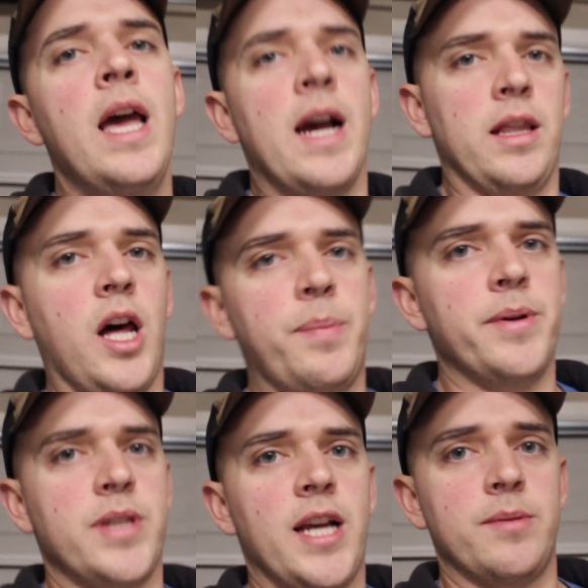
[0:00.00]
A lot of
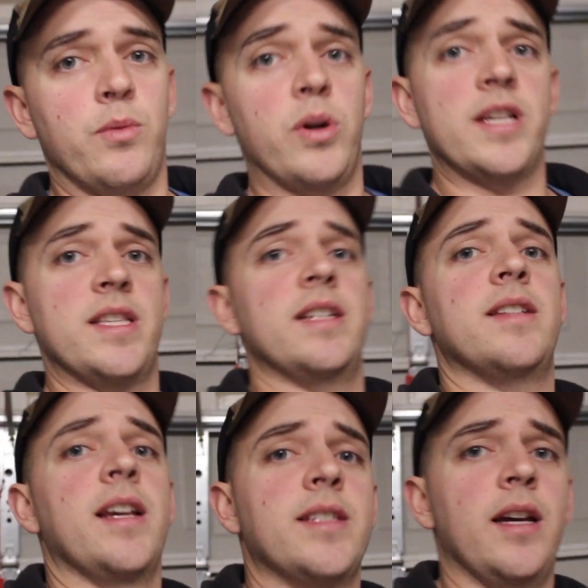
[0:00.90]
people's asking me, what does the
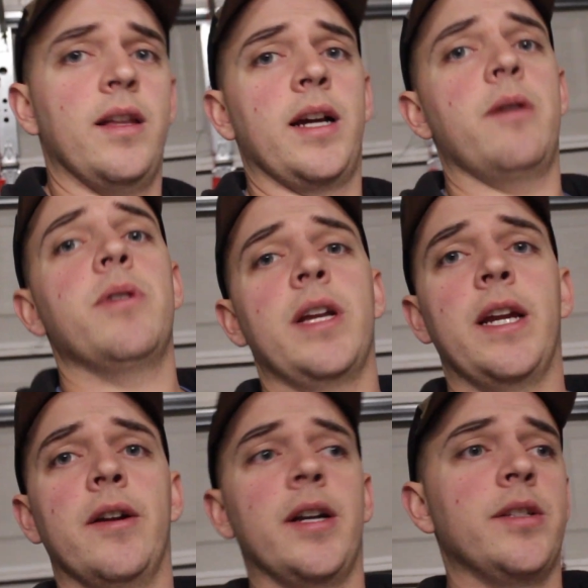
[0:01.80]
intake sound like? I want to
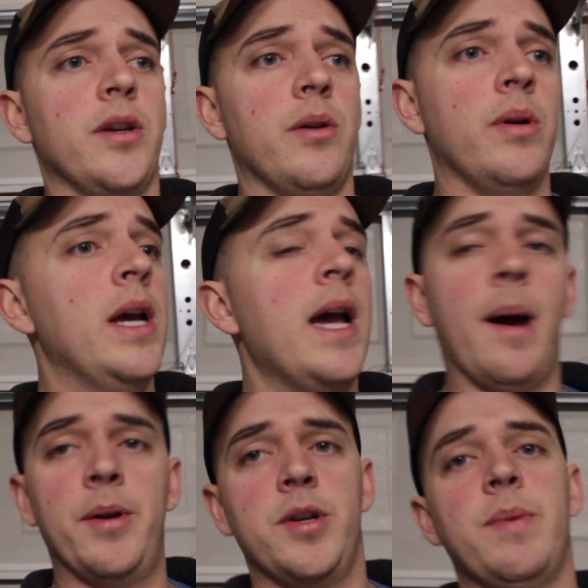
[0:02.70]
hear it, so
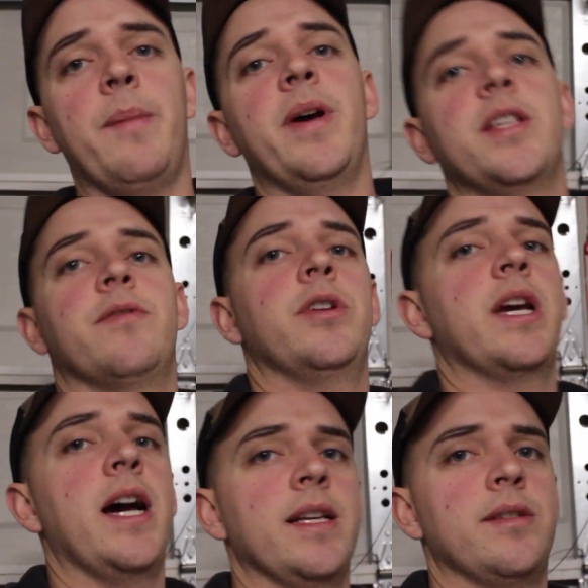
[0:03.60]
I'm gonna do my best for you
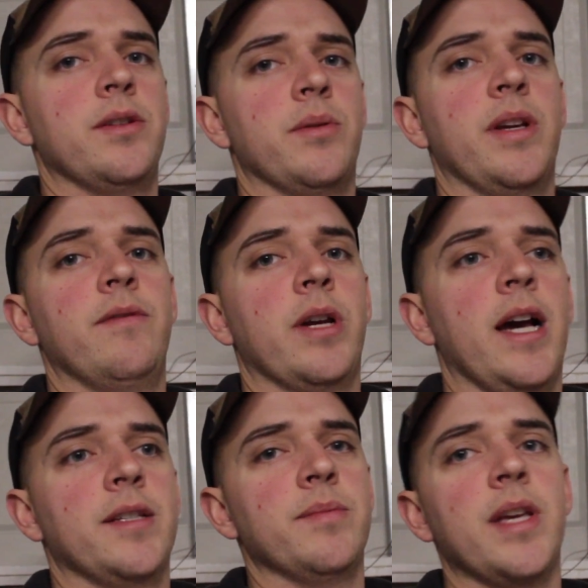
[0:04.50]
guys to give you
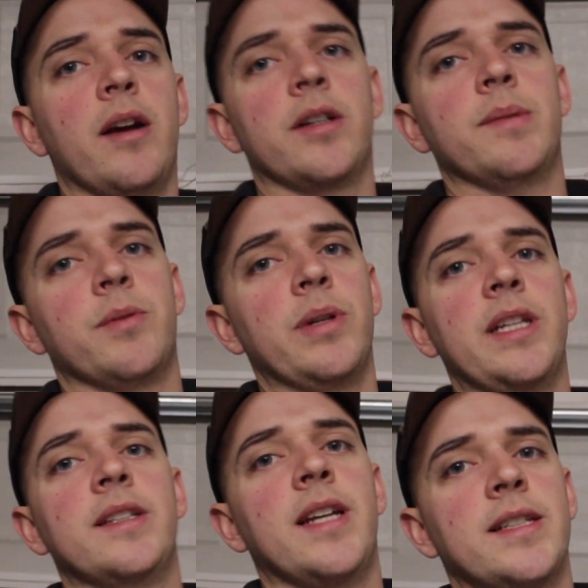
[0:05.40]
guys some sound clips of what
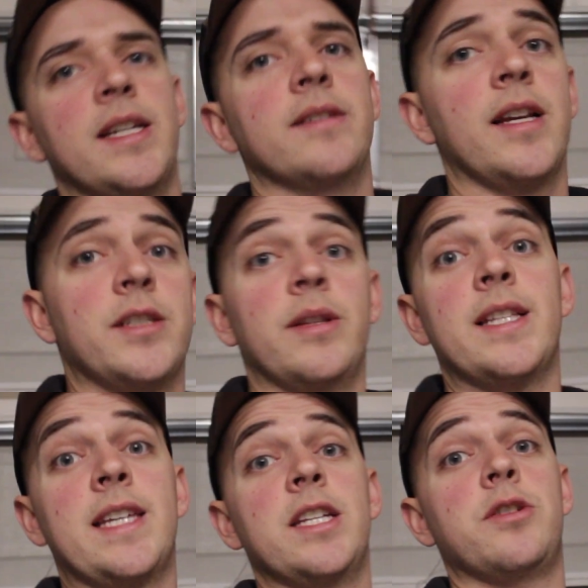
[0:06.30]
the intake sounds like. So
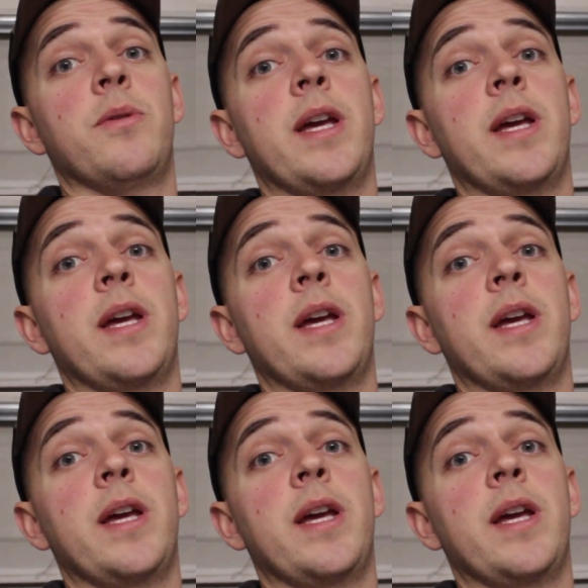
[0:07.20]
let's get to